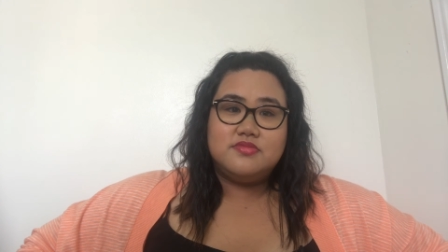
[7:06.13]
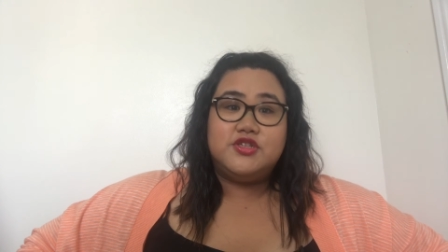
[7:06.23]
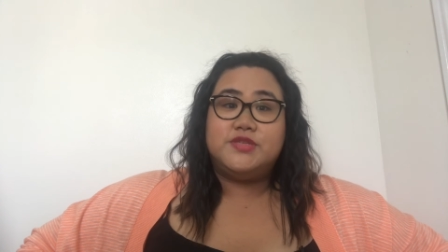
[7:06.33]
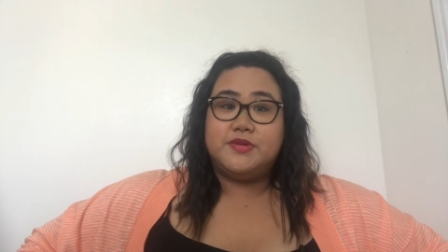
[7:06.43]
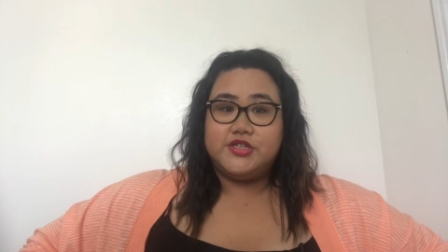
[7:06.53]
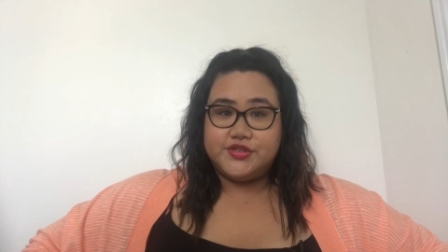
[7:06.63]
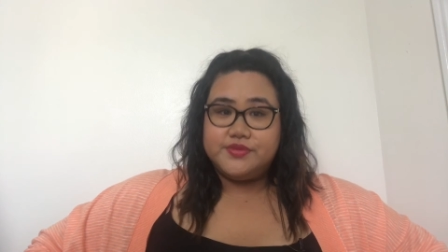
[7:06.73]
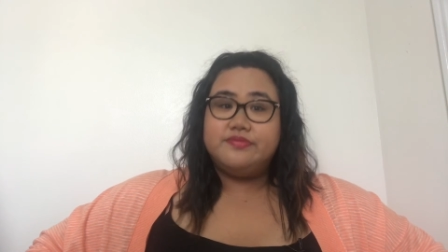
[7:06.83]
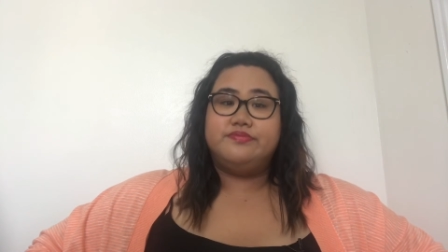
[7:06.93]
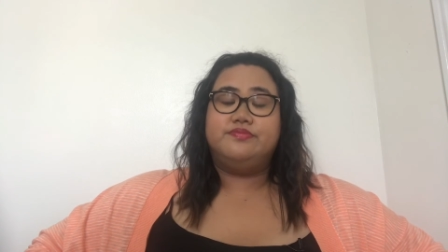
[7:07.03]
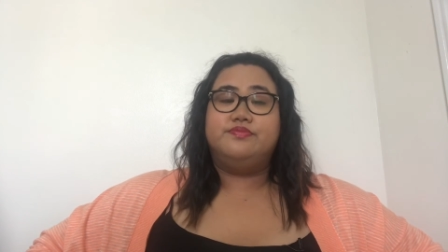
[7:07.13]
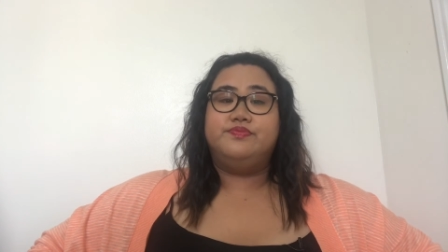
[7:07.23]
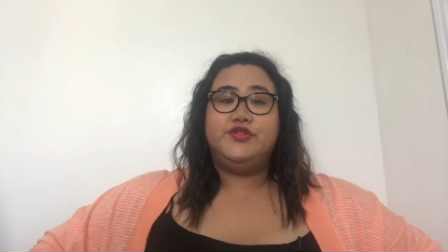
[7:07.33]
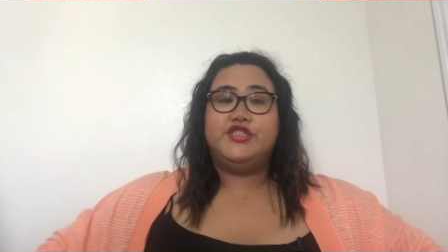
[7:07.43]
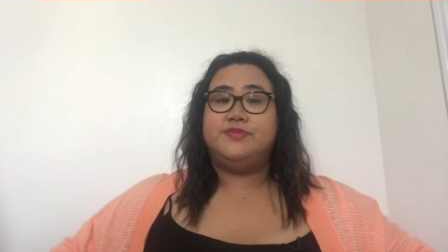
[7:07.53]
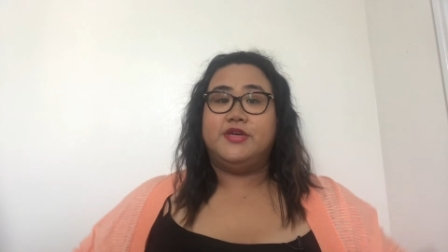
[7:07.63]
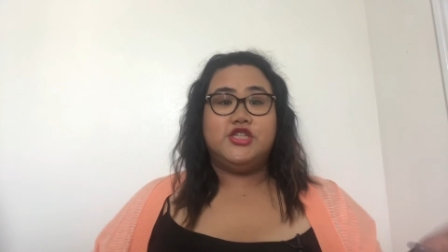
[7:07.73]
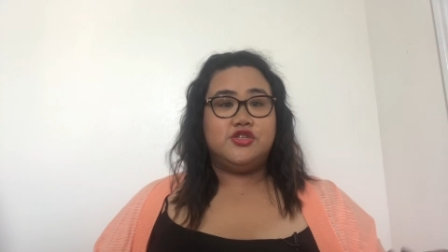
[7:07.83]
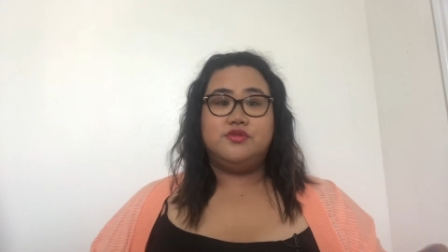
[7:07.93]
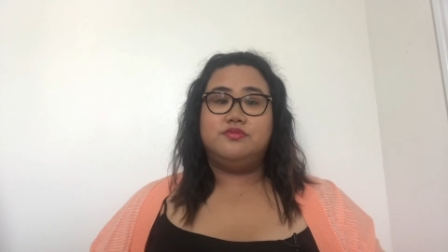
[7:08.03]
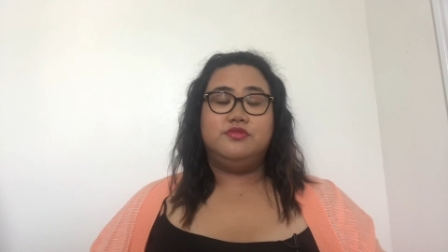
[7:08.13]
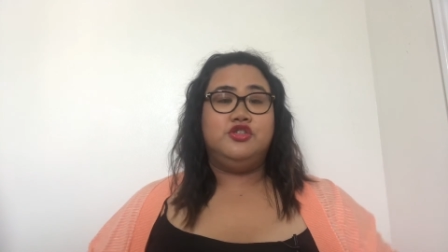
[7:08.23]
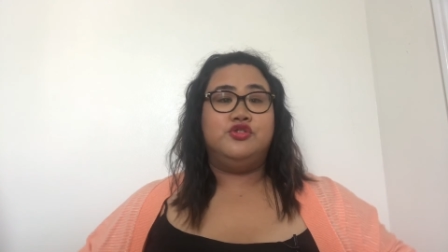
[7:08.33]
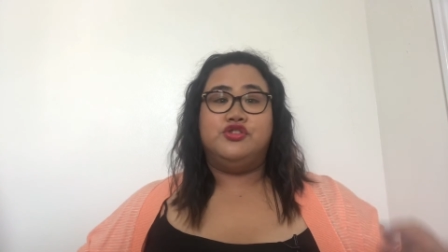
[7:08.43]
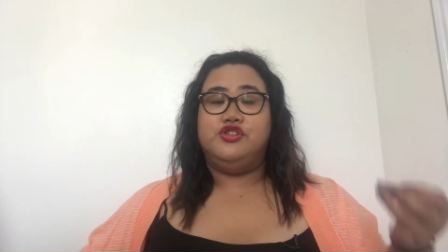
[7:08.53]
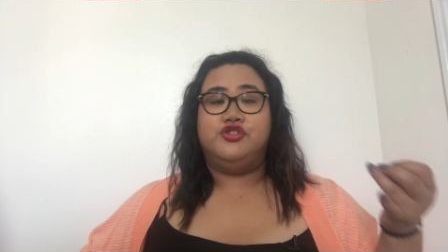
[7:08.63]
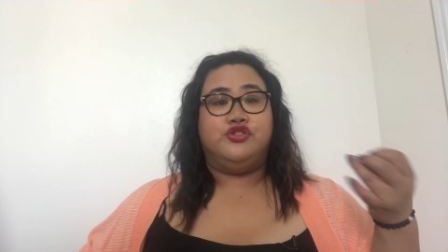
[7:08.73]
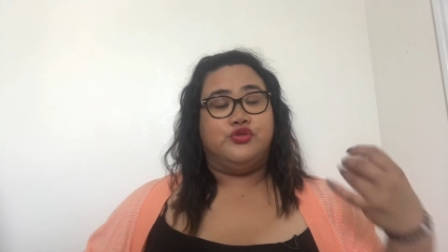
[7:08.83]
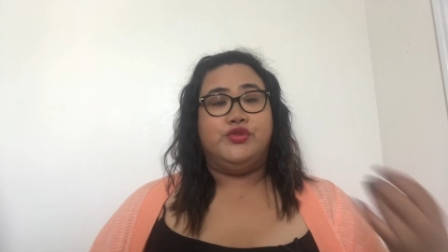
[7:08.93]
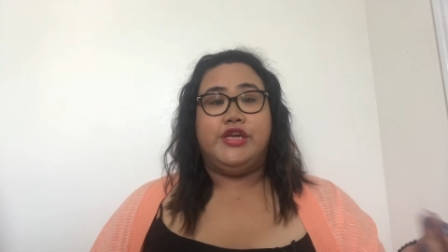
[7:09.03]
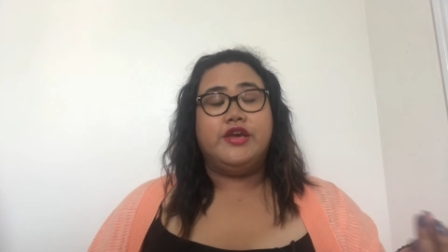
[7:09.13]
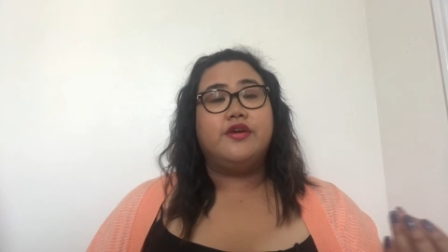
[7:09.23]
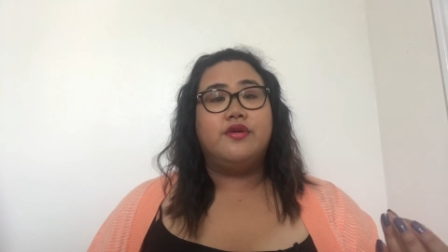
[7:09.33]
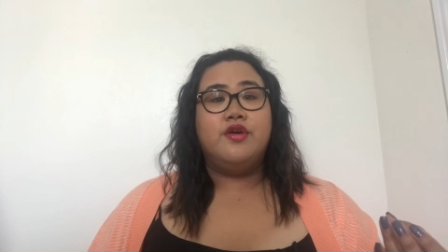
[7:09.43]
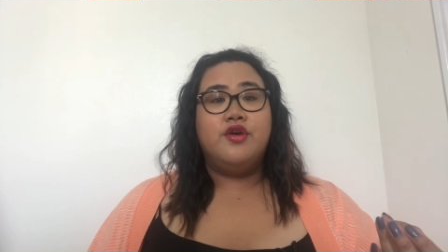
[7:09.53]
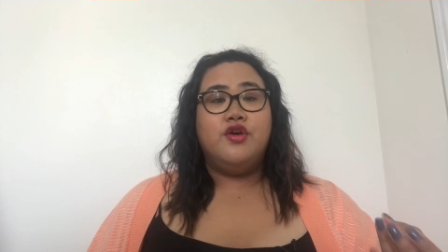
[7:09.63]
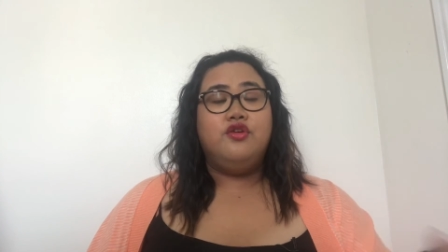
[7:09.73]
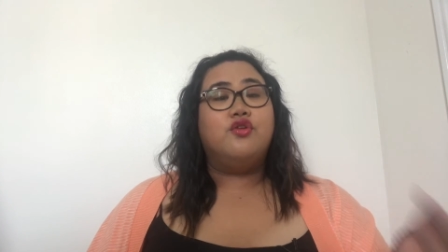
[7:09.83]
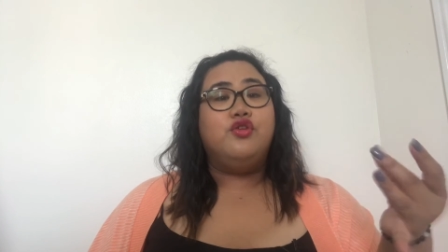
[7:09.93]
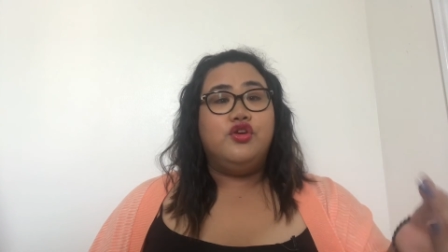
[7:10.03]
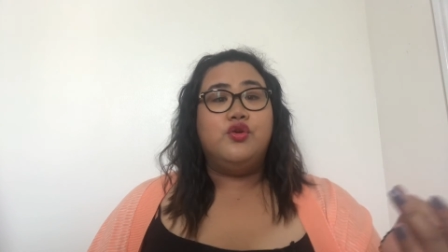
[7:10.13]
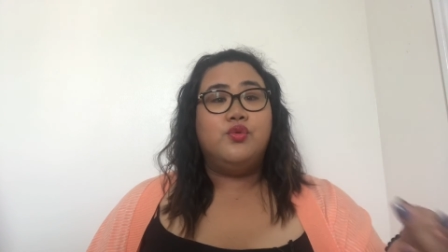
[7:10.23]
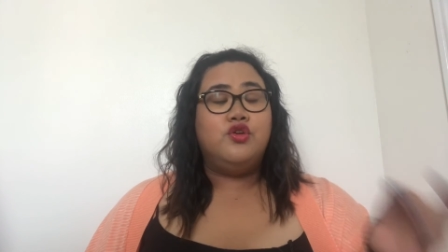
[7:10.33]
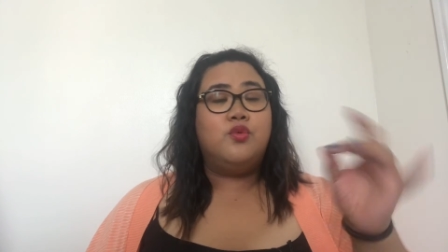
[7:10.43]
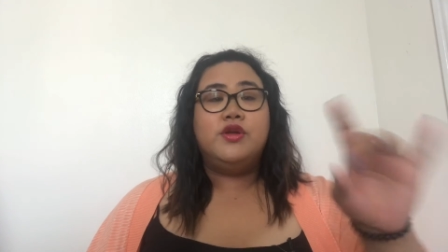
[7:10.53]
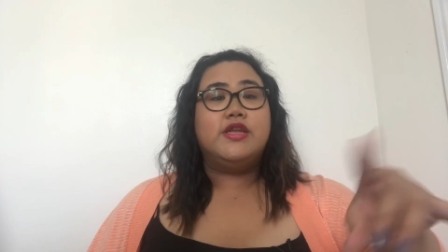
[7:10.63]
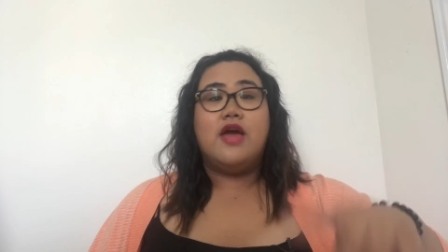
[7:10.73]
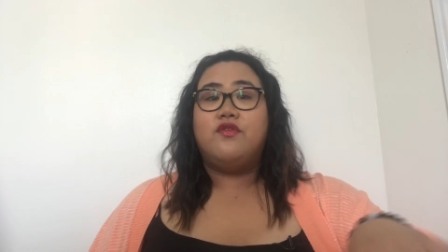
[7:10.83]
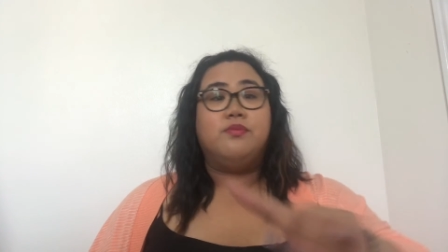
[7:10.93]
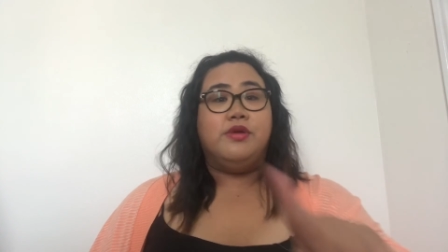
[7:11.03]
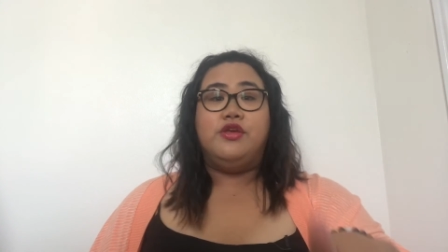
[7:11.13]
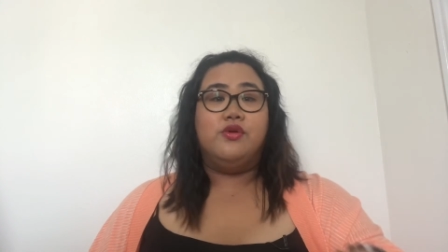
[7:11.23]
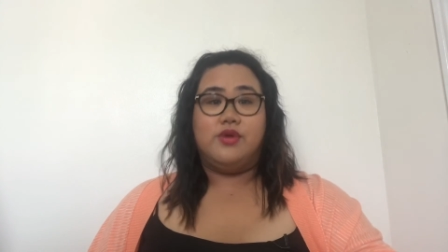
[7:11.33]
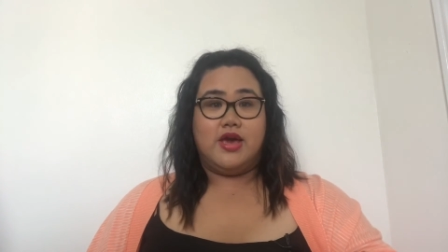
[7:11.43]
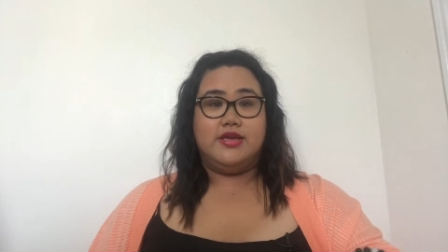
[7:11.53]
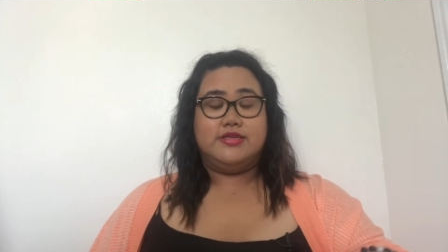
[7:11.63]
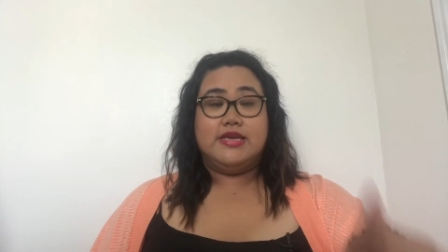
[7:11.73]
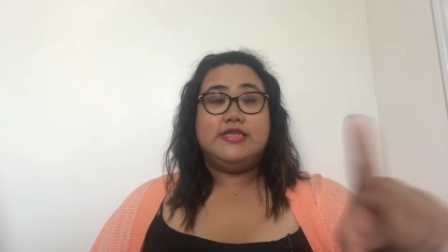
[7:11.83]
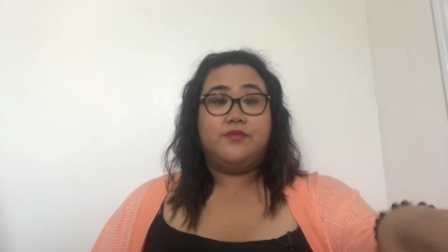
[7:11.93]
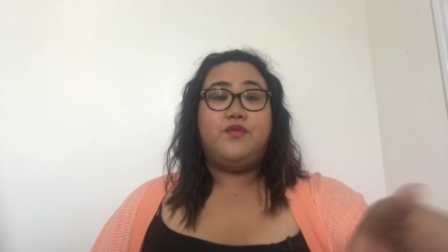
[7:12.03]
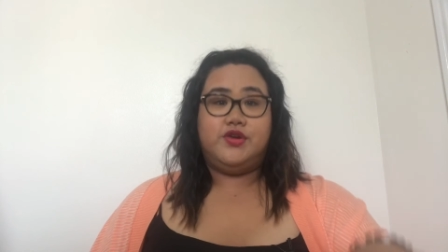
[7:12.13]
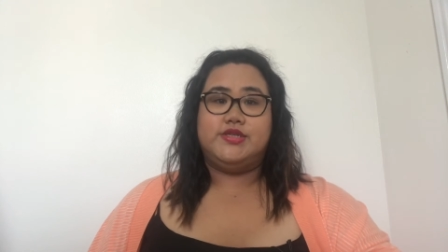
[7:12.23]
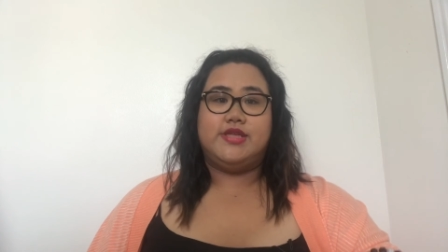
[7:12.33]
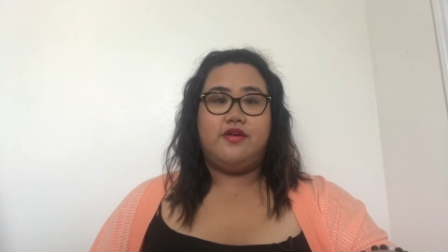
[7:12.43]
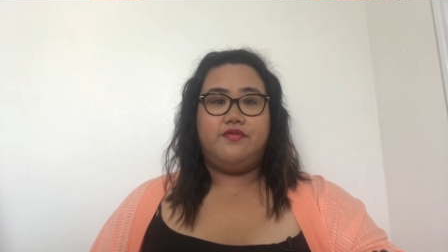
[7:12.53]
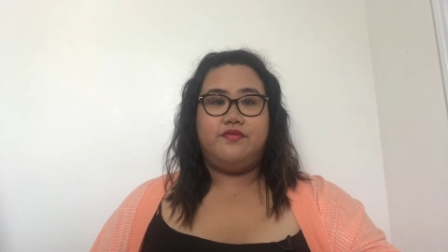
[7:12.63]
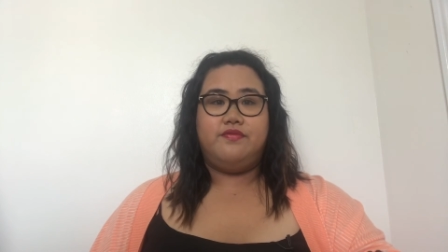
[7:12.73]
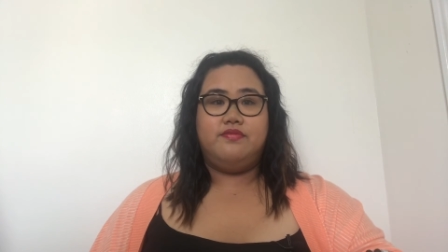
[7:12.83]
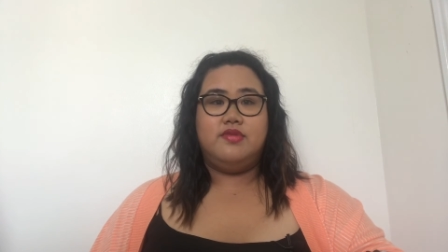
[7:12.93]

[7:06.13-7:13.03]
You're special. You're special. You're, unique. You're you. No one can ever be you guys except for yourself.